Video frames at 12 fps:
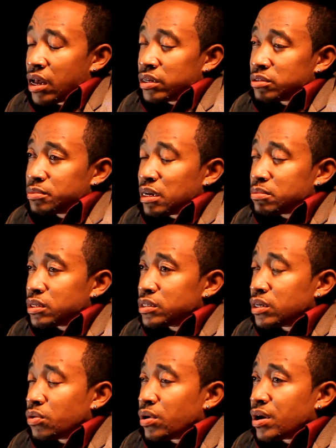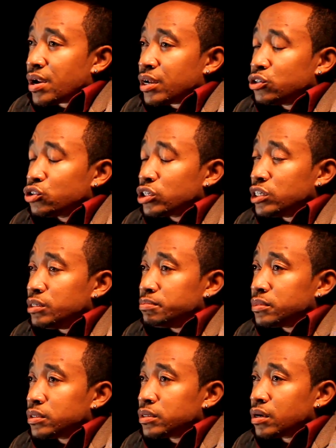Sometimes I sit around and I dream
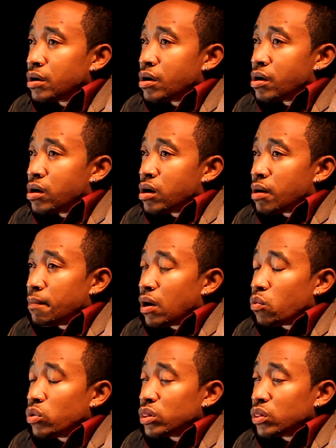about what